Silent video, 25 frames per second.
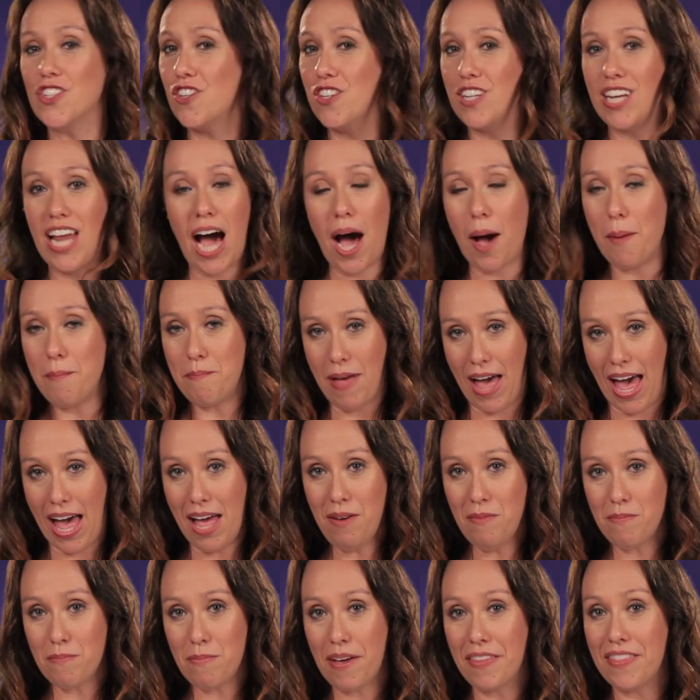are not
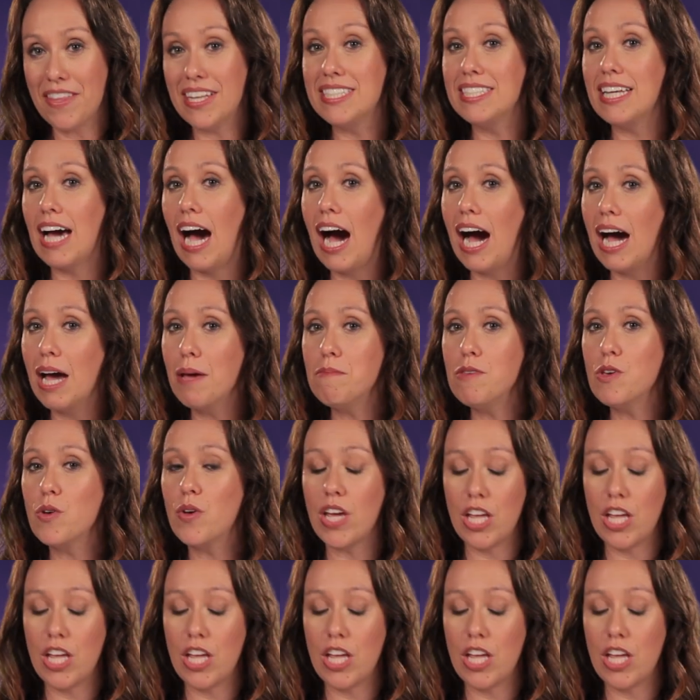met by the time you